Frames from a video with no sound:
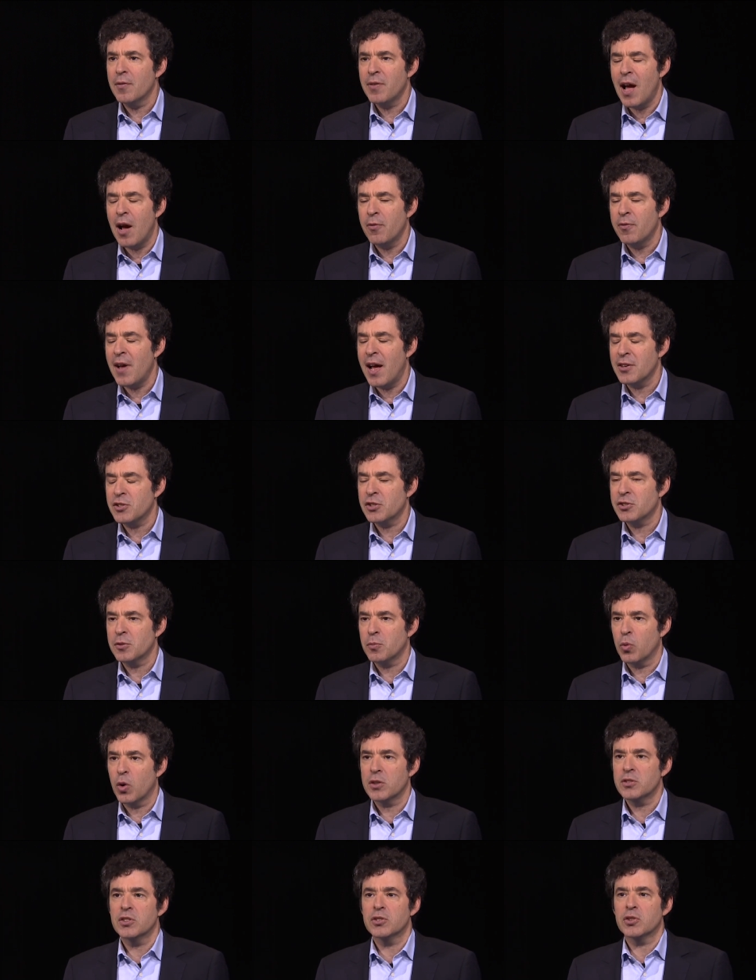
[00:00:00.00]
of How Fascism
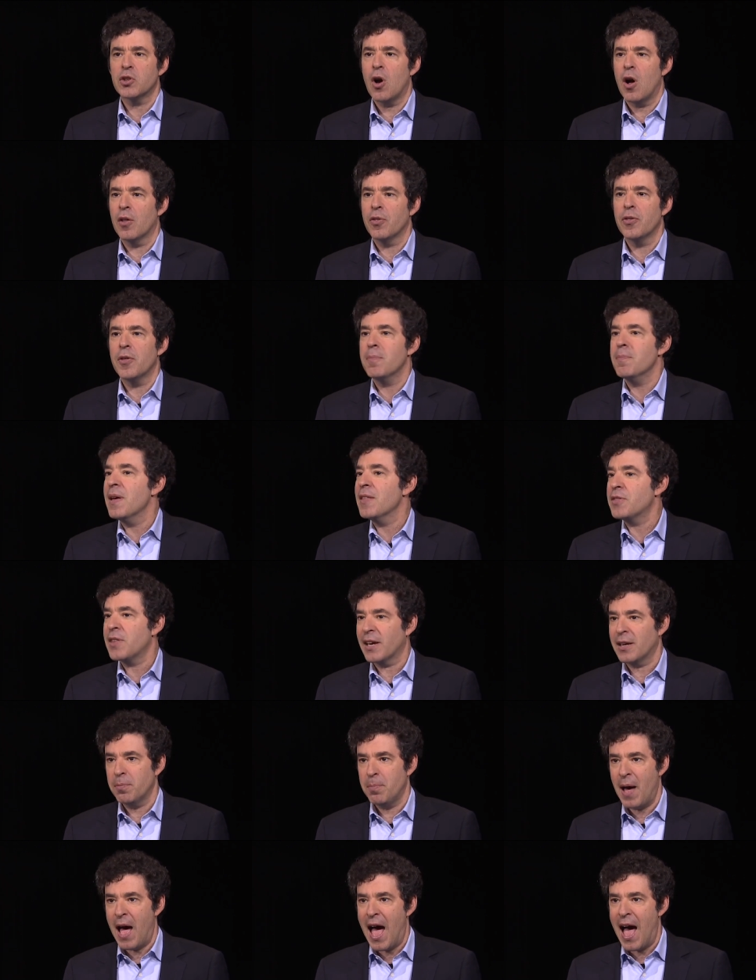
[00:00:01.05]
Works is called The
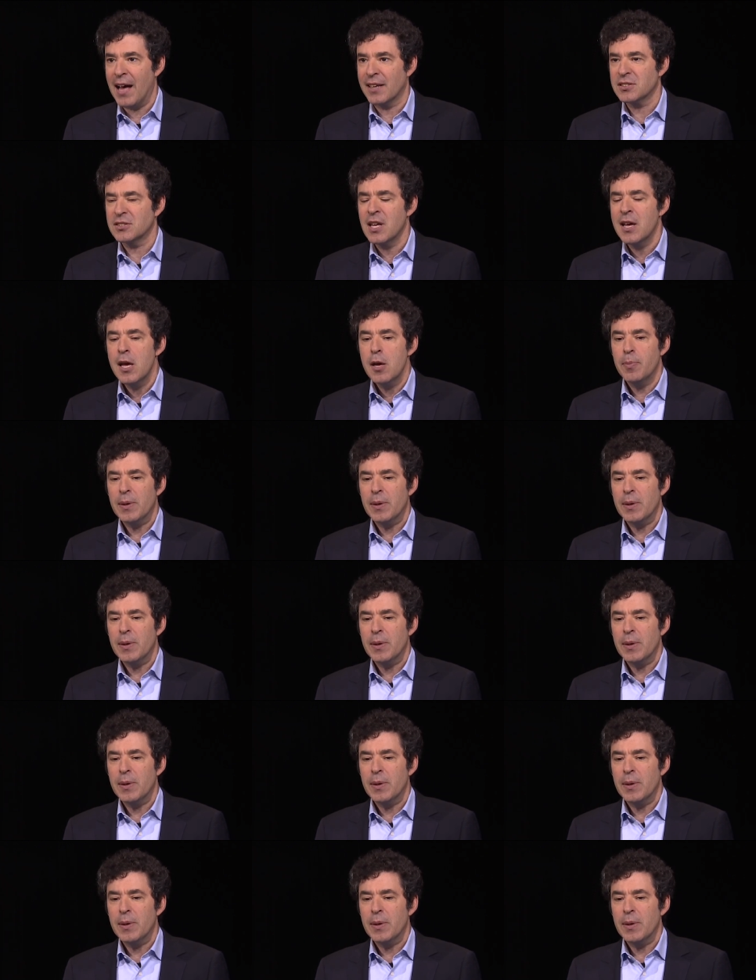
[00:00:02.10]
Mythic Past